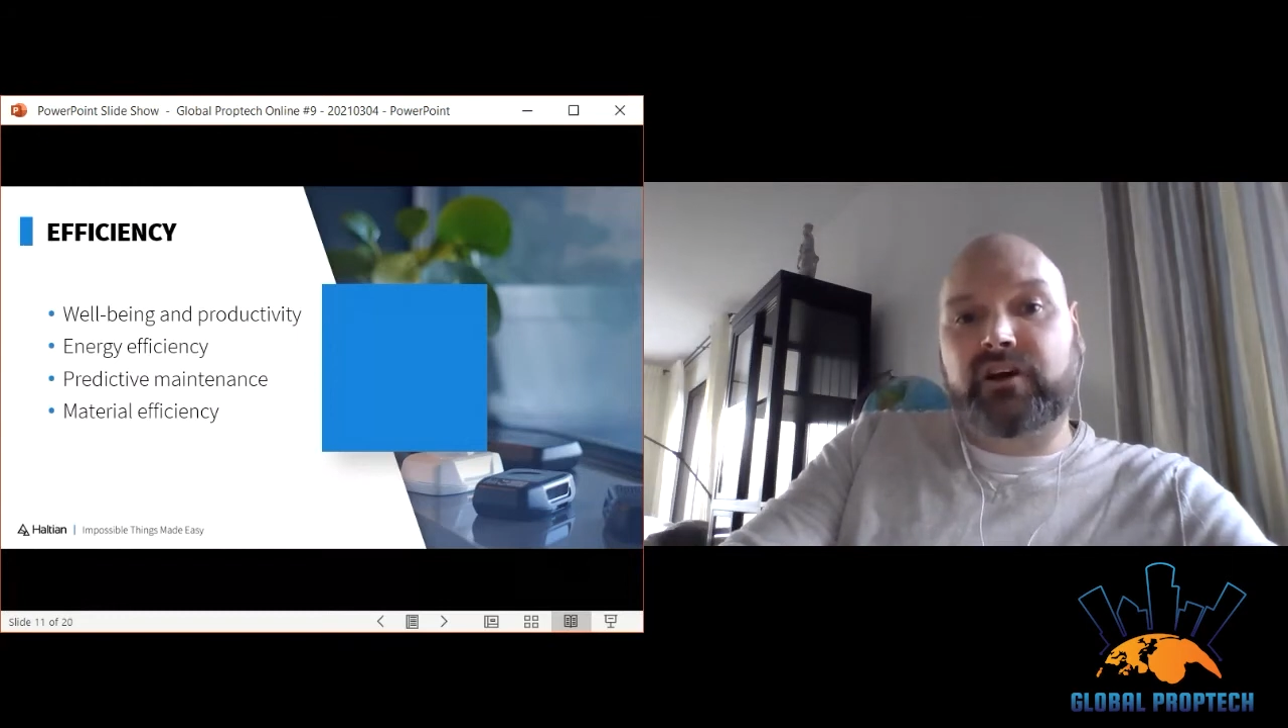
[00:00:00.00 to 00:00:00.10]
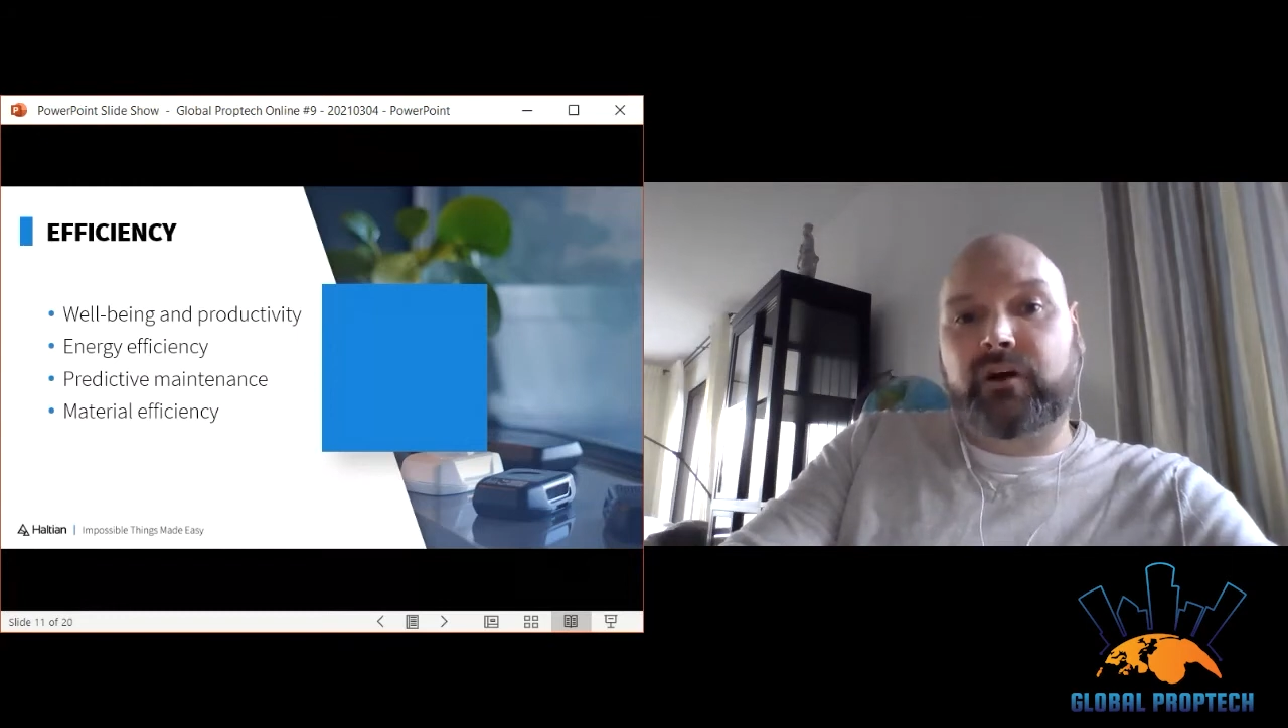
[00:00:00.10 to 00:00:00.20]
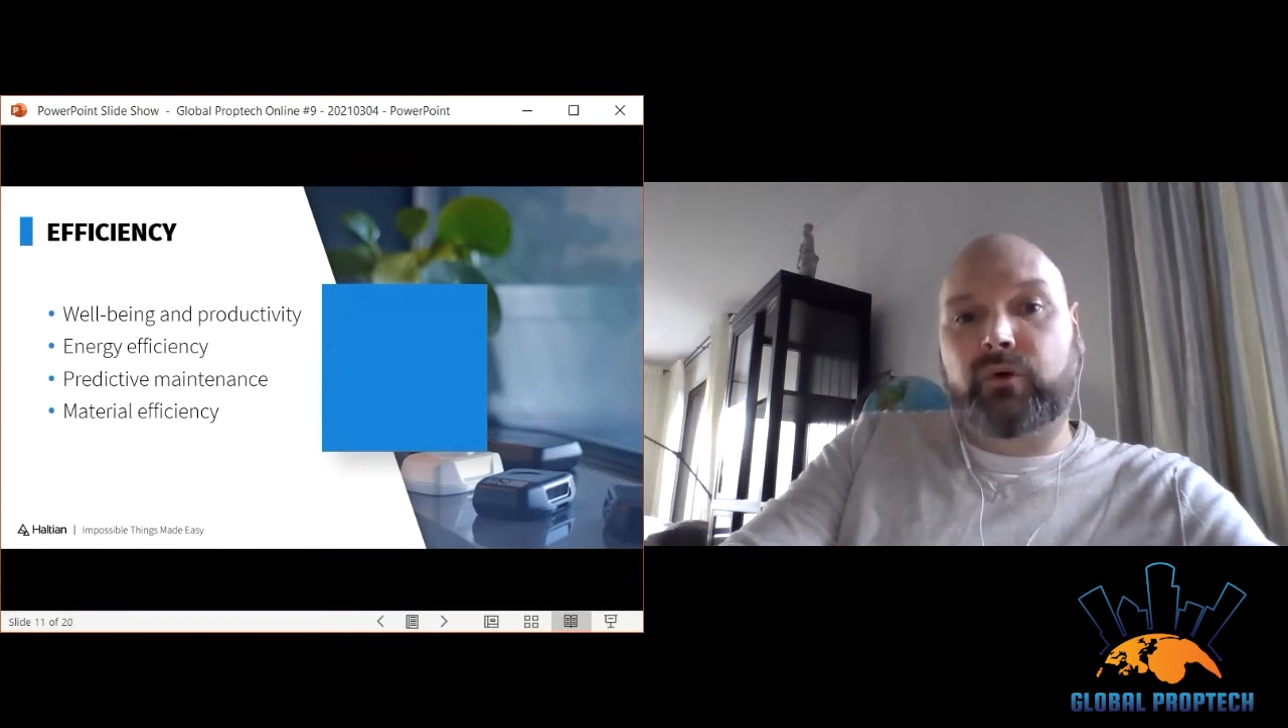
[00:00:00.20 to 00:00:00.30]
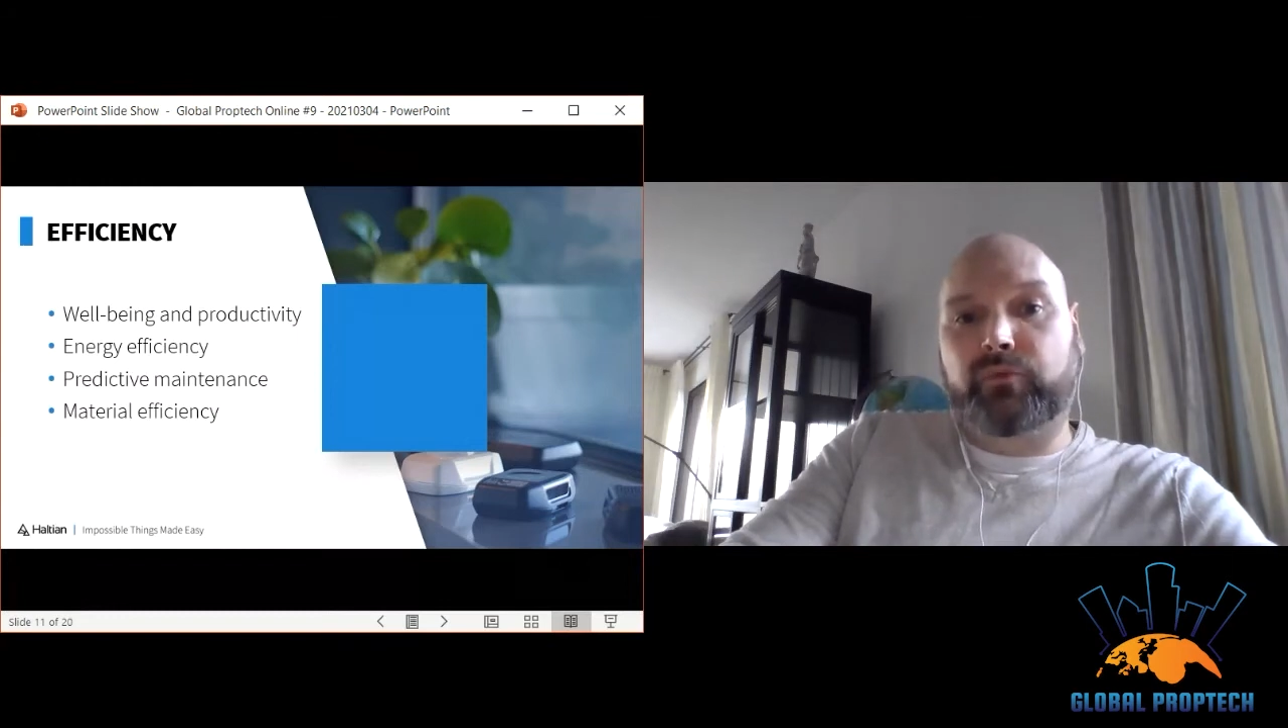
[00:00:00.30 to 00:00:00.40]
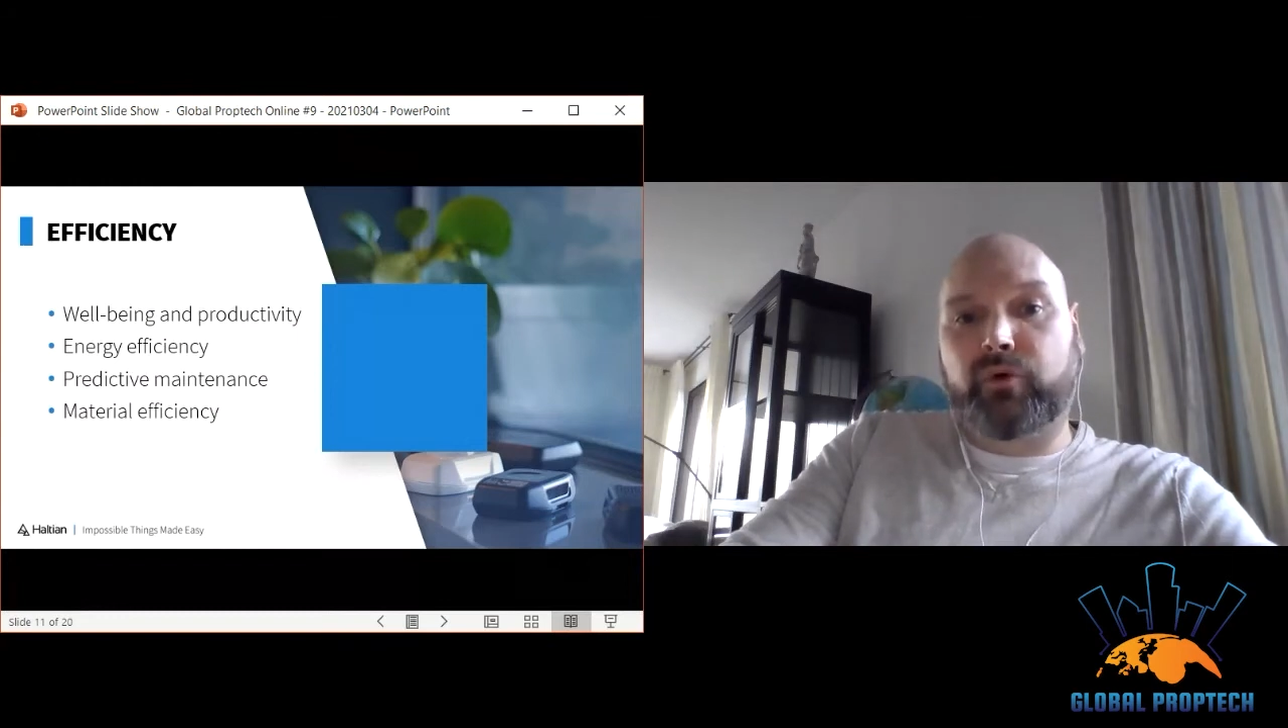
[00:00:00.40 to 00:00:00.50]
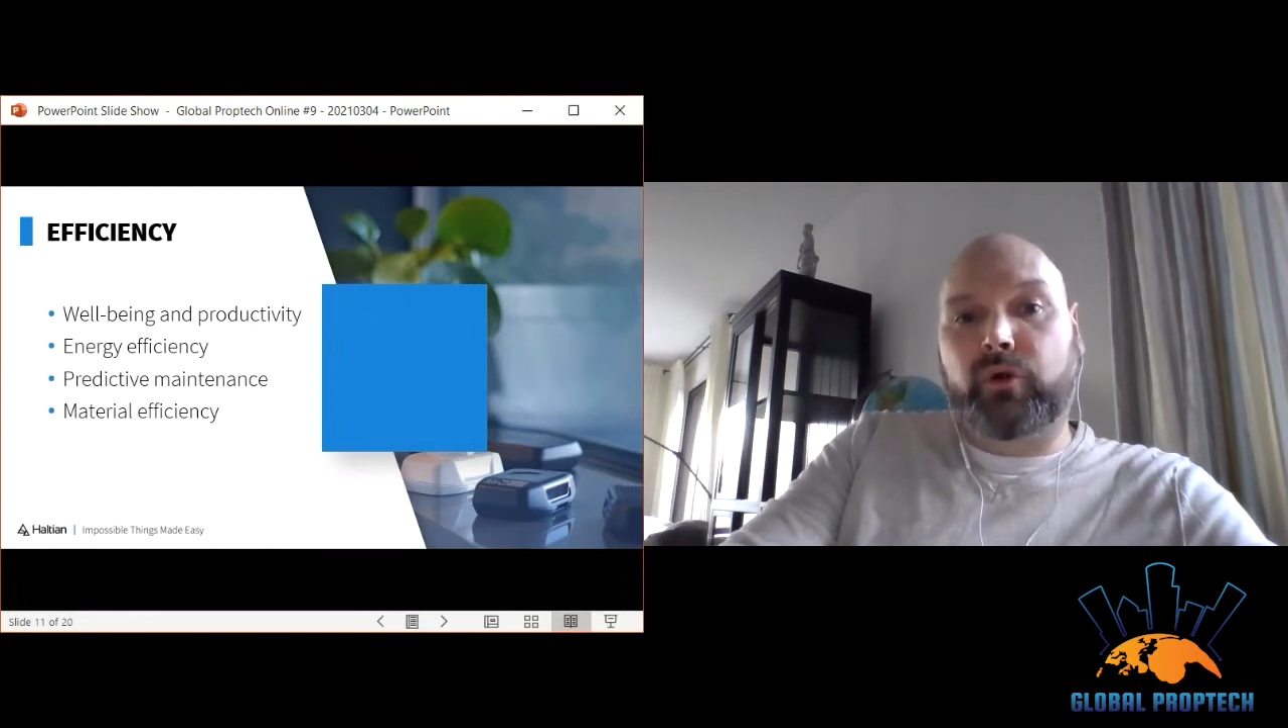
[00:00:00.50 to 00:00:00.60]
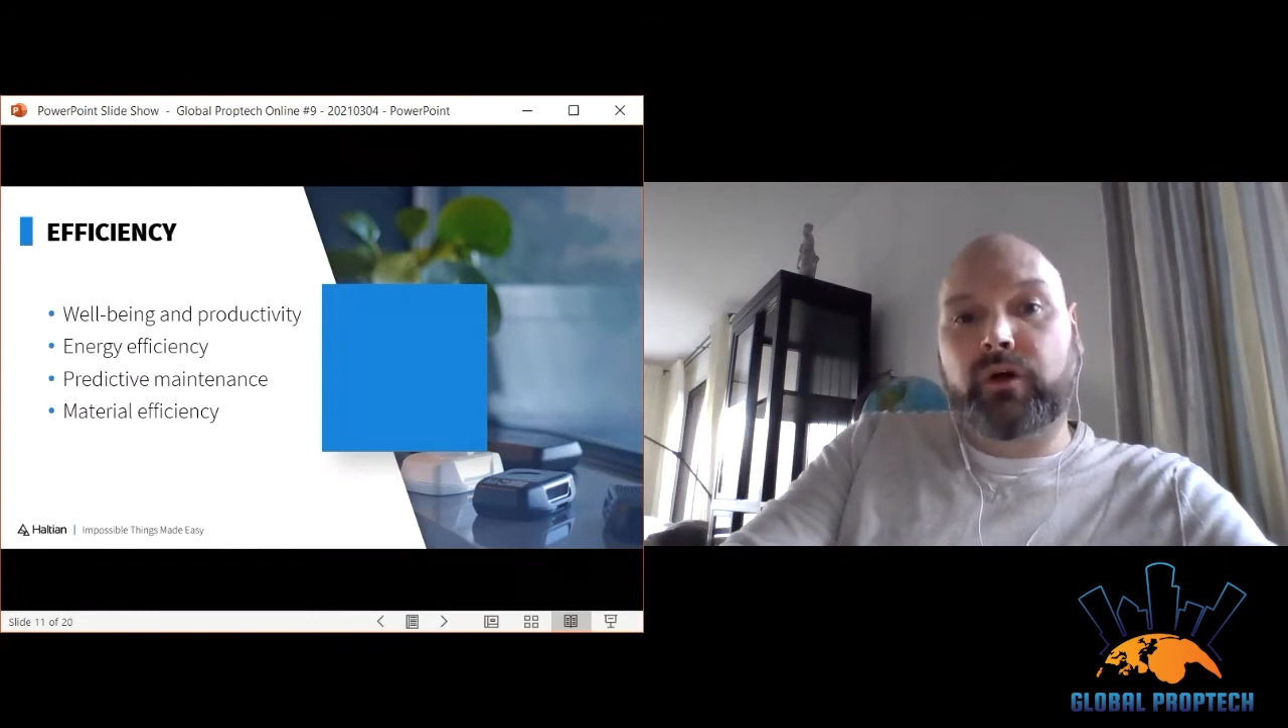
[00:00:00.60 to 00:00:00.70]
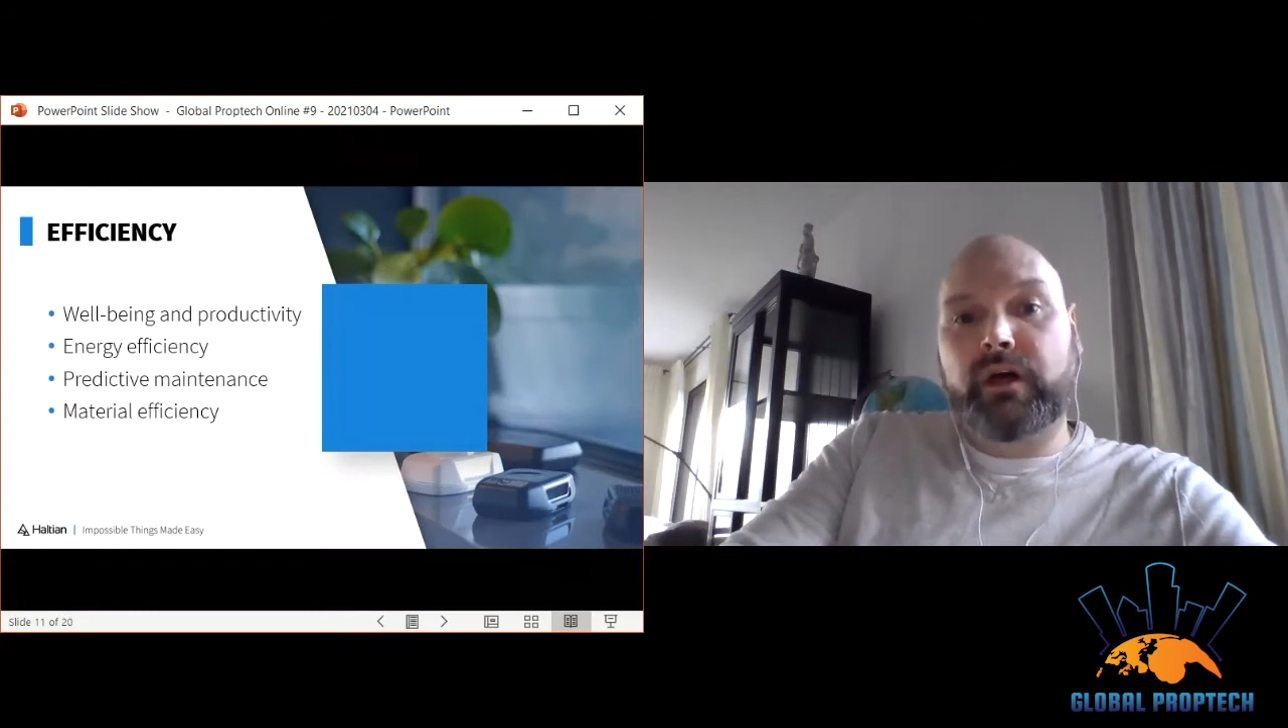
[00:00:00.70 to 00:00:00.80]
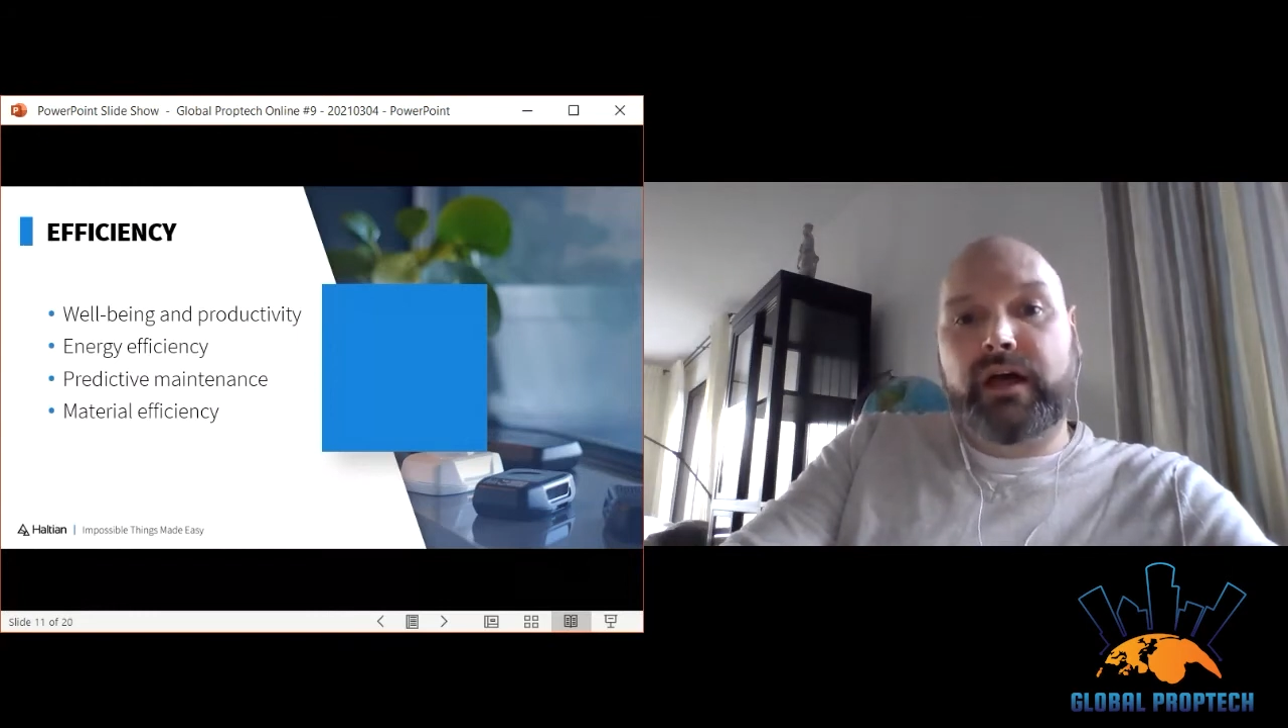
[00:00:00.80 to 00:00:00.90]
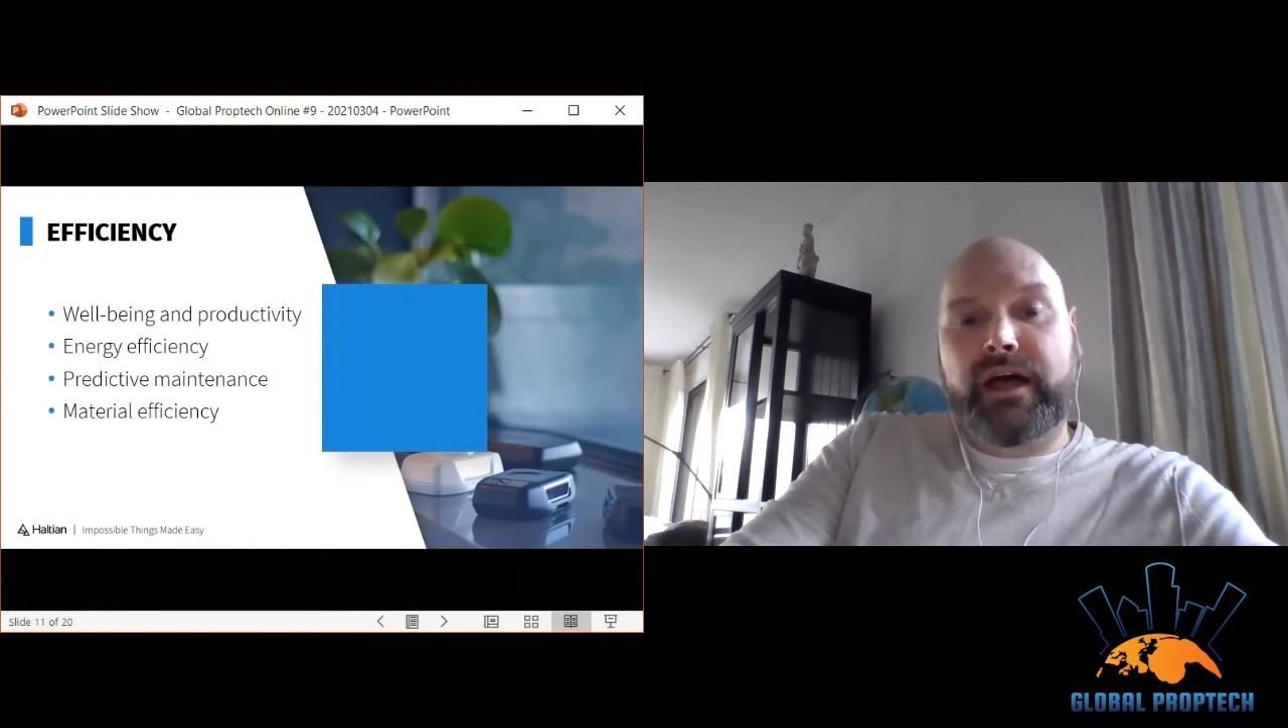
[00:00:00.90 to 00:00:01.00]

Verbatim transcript: towel roll